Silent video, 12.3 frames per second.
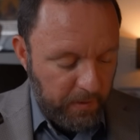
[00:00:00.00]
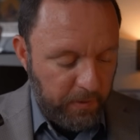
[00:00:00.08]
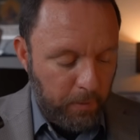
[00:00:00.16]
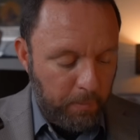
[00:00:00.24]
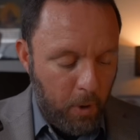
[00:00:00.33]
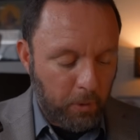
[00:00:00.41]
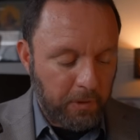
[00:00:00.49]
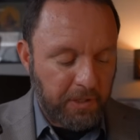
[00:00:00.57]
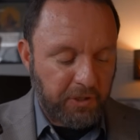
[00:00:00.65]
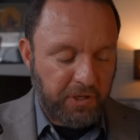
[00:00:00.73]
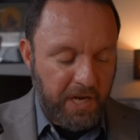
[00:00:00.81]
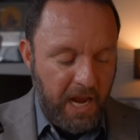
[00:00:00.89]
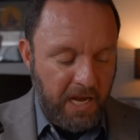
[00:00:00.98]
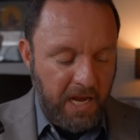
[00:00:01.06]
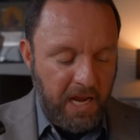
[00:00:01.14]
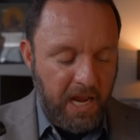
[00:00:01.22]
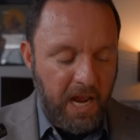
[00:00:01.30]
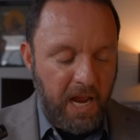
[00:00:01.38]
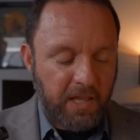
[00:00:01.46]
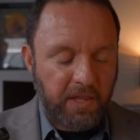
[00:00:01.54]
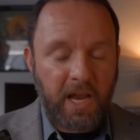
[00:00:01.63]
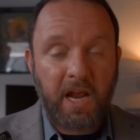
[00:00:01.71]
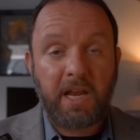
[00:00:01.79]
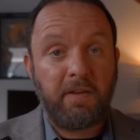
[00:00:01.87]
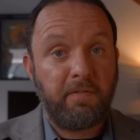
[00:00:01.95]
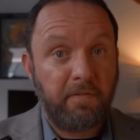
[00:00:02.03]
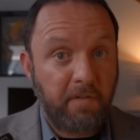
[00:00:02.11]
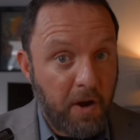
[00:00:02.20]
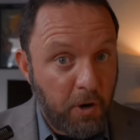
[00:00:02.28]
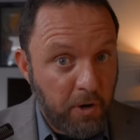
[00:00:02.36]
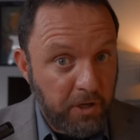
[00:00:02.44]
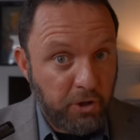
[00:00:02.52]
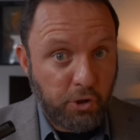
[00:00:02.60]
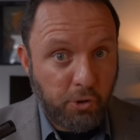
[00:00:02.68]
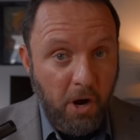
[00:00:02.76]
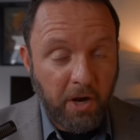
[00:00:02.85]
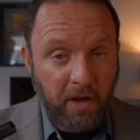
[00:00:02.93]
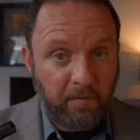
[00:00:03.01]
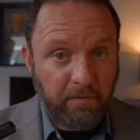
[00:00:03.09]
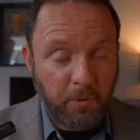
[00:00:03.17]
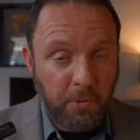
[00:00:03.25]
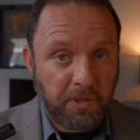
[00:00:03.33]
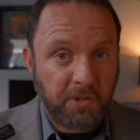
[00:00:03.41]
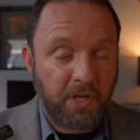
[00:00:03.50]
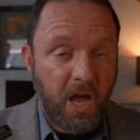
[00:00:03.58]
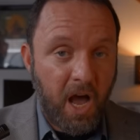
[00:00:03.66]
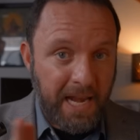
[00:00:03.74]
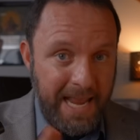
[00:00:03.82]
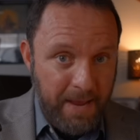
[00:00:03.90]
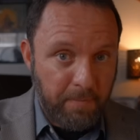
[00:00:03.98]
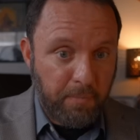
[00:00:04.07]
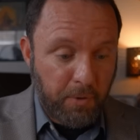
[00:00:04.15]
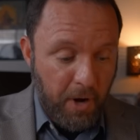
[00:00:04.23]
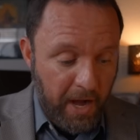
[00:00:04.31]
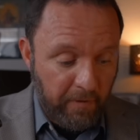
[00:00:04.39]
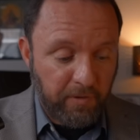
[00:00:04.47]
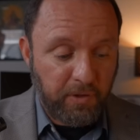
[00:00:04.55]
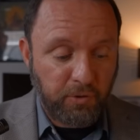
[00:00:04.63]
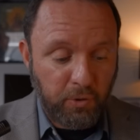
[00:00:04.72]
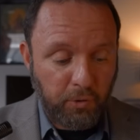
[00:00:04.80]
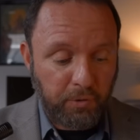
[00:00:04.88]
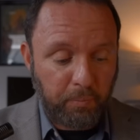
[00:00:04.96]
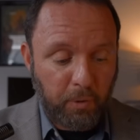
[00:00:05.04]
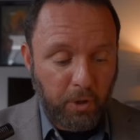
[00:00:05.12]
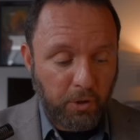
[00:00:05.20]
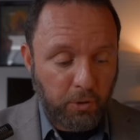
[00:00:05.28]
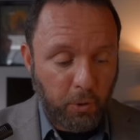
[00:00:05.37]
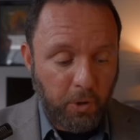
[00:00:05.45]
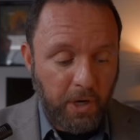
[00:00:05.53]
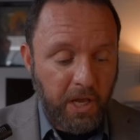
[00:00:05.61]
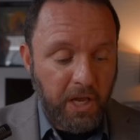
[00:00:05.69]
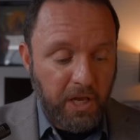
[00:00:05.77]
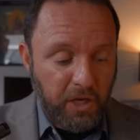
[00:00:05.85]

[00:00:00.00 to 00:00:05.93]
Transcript: their Polish nanny, that had a very strong influence on him praying for the souls in purgatory.